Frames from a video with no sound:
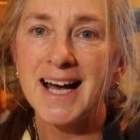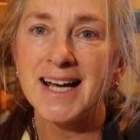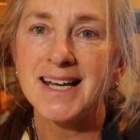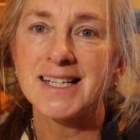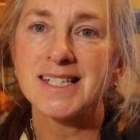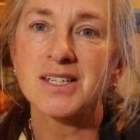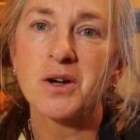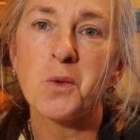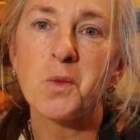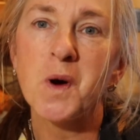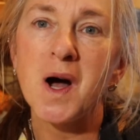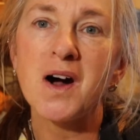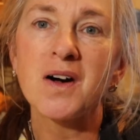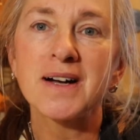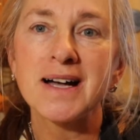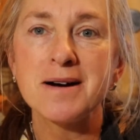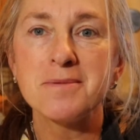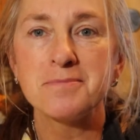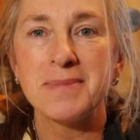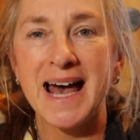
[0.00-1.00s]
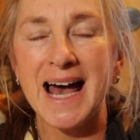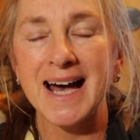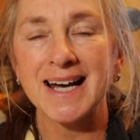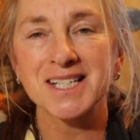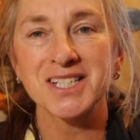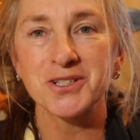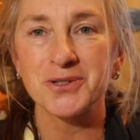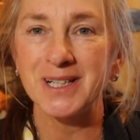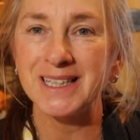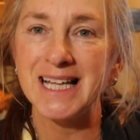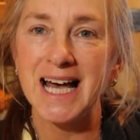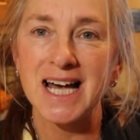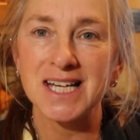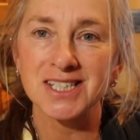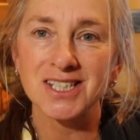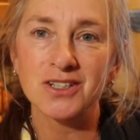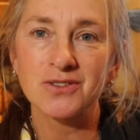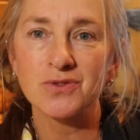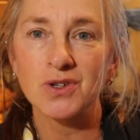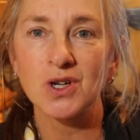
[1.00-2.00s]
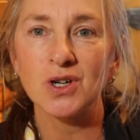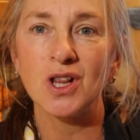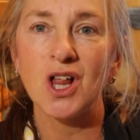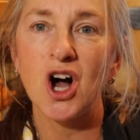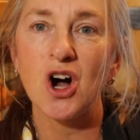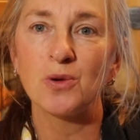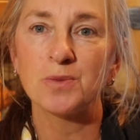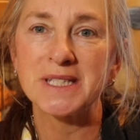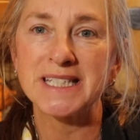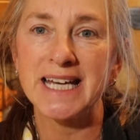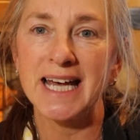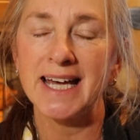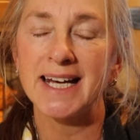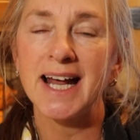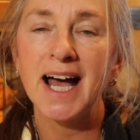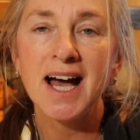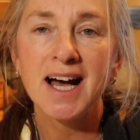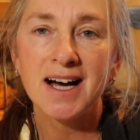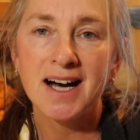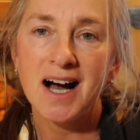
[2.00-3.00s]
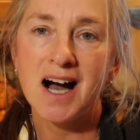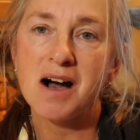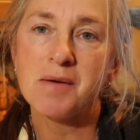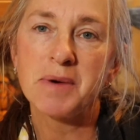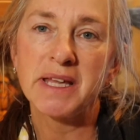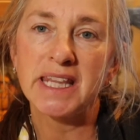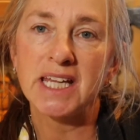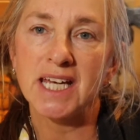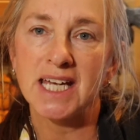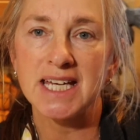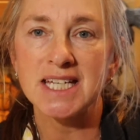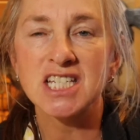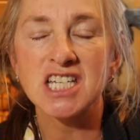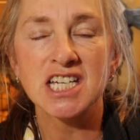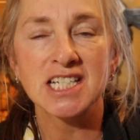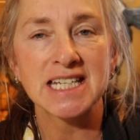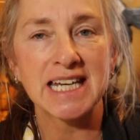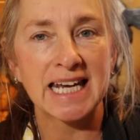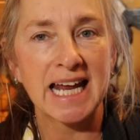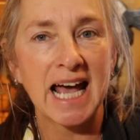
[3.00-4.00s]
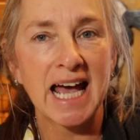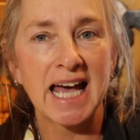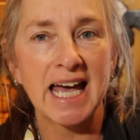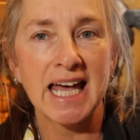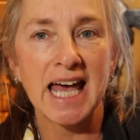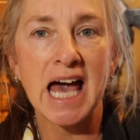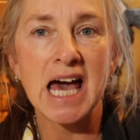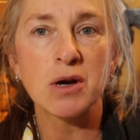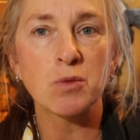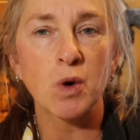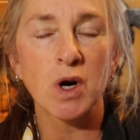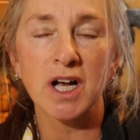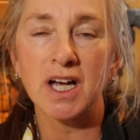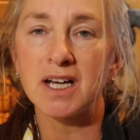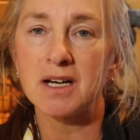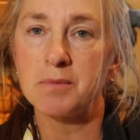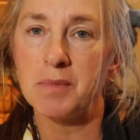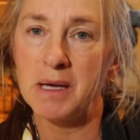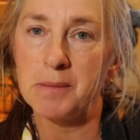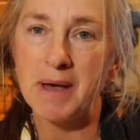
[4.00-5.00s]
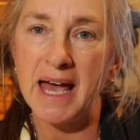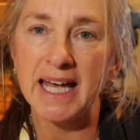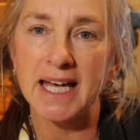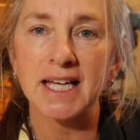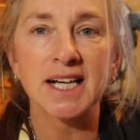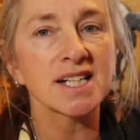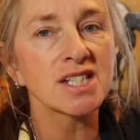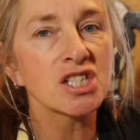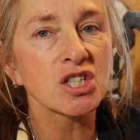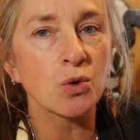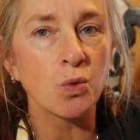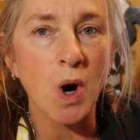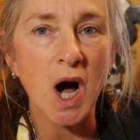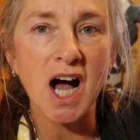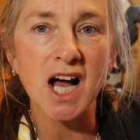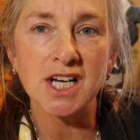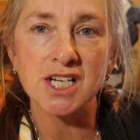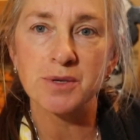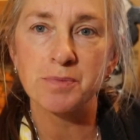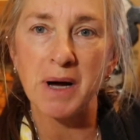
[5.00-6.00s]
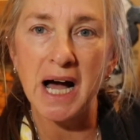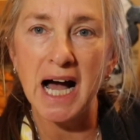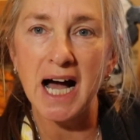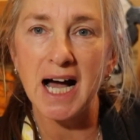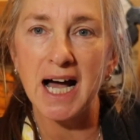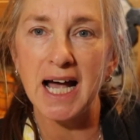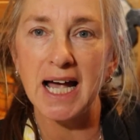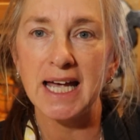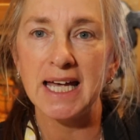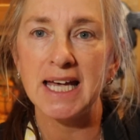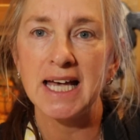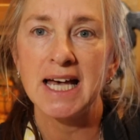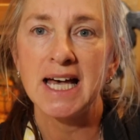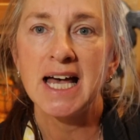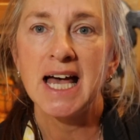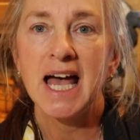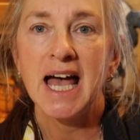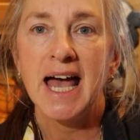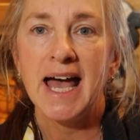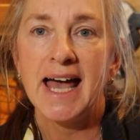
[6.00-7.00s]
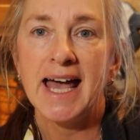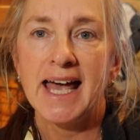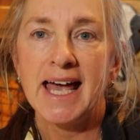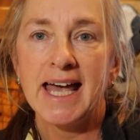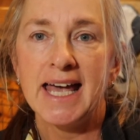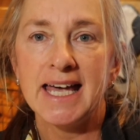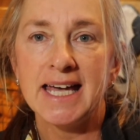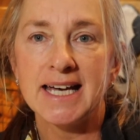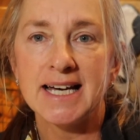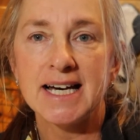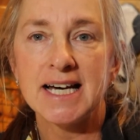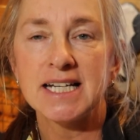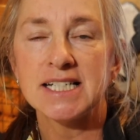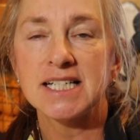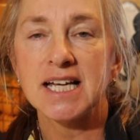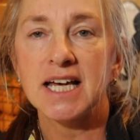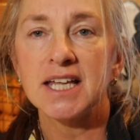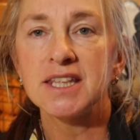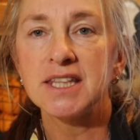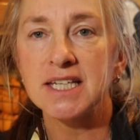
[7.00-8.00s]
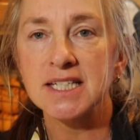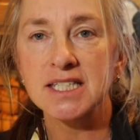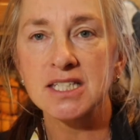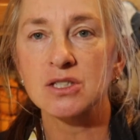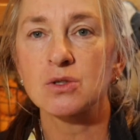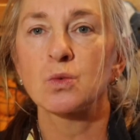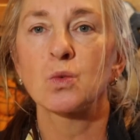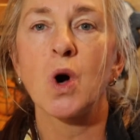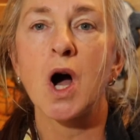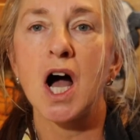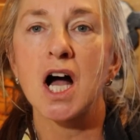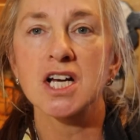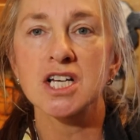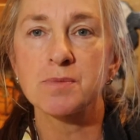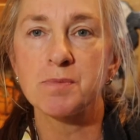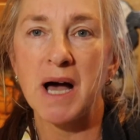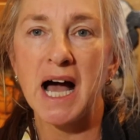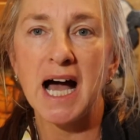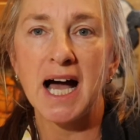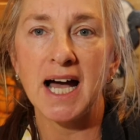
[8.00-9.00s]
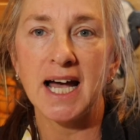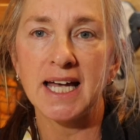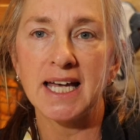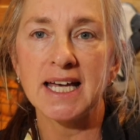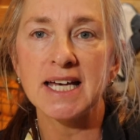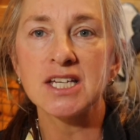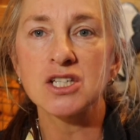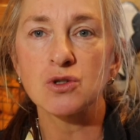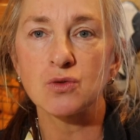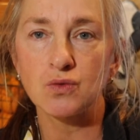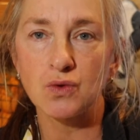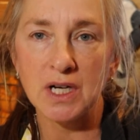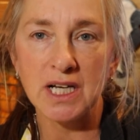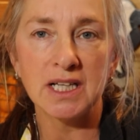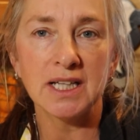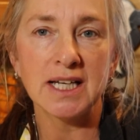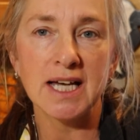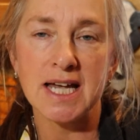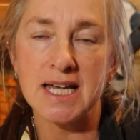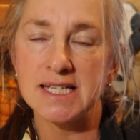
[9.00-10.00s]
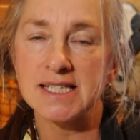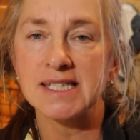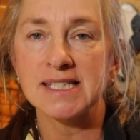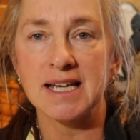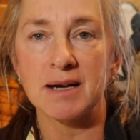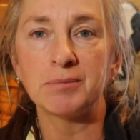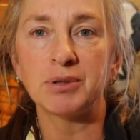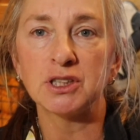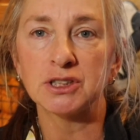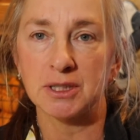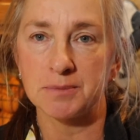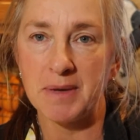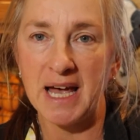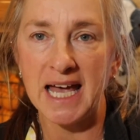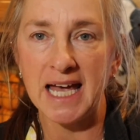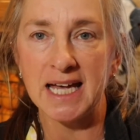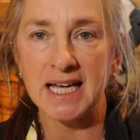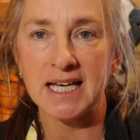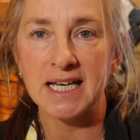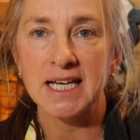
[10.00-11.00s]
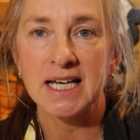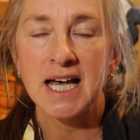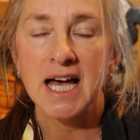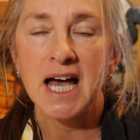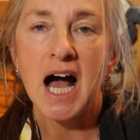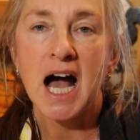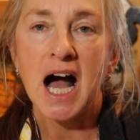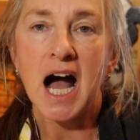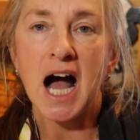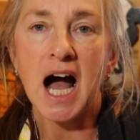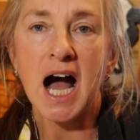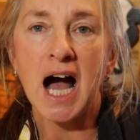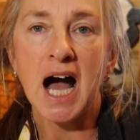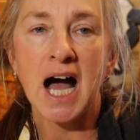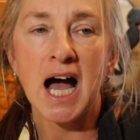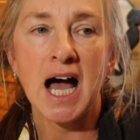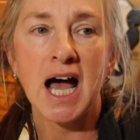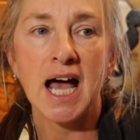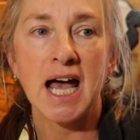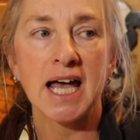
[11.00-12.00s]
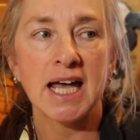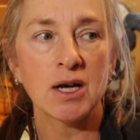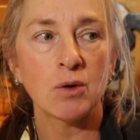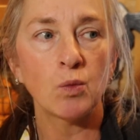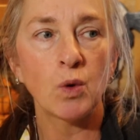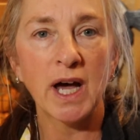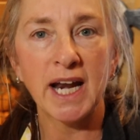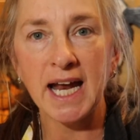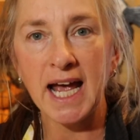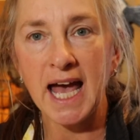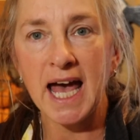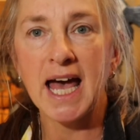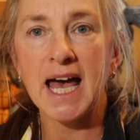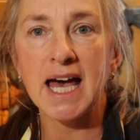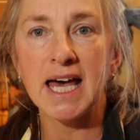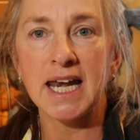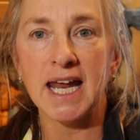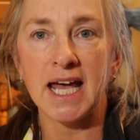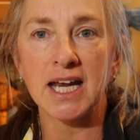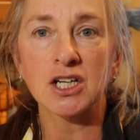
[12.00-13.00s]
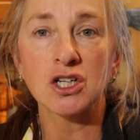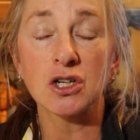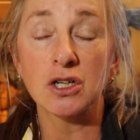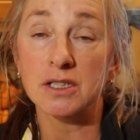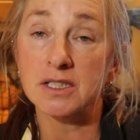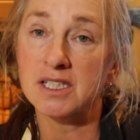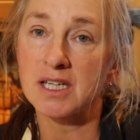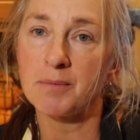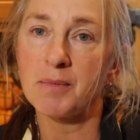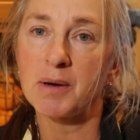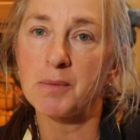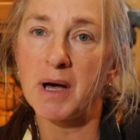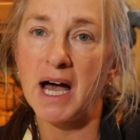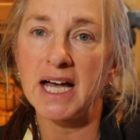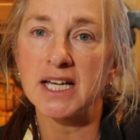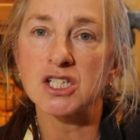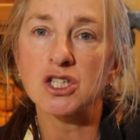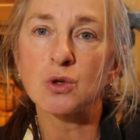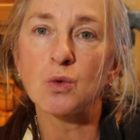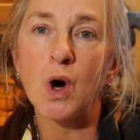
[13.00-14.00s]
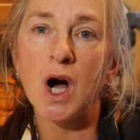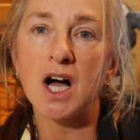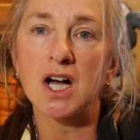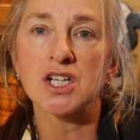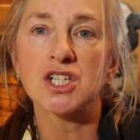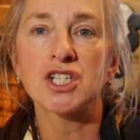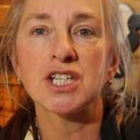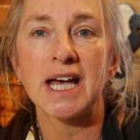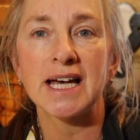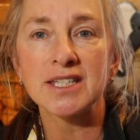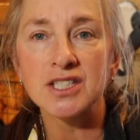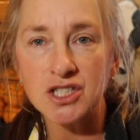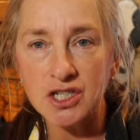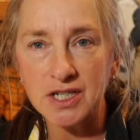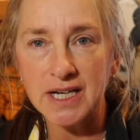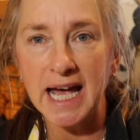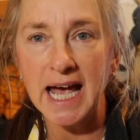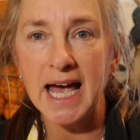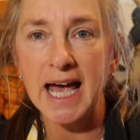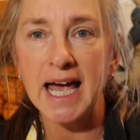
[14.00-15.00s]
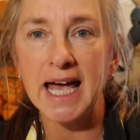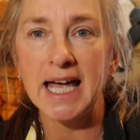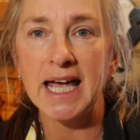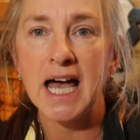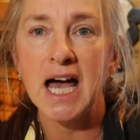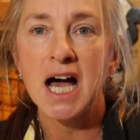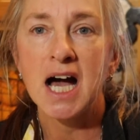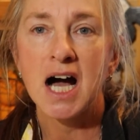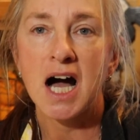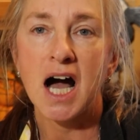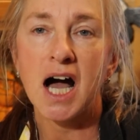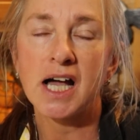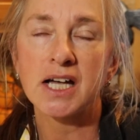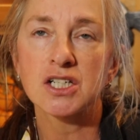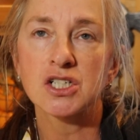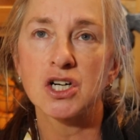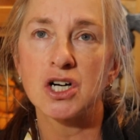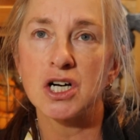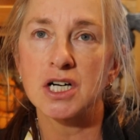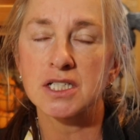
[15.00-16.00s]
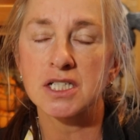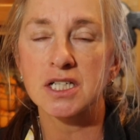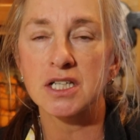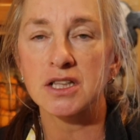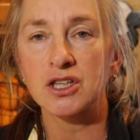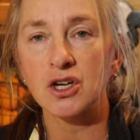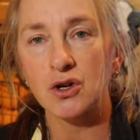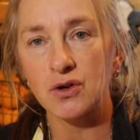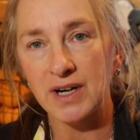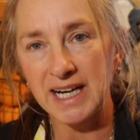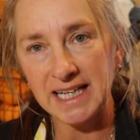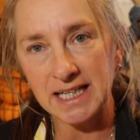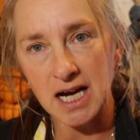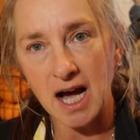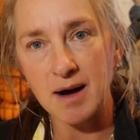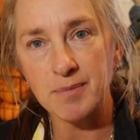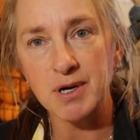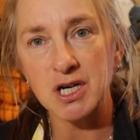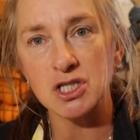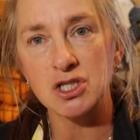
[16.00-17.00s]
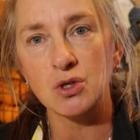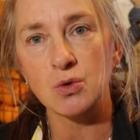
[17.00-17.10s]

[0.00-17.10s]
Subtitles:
guys, welcome back to Alaska Rural Homestead. I'm in the kitchen today and we're going to be making a squash pie. And this squash pie is really simple to make. I went ahead and cooked some of my squash yesterday. I cooked the Green Hubbard